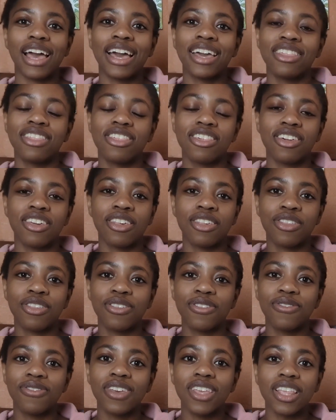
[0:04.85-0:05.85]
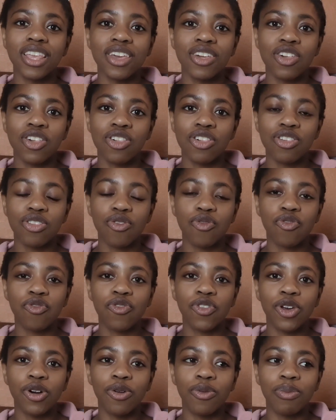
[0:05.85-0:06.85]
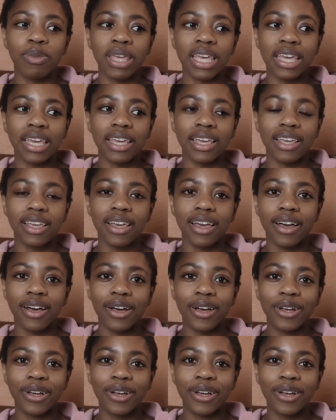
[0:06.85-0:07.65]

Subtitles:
I just finished filming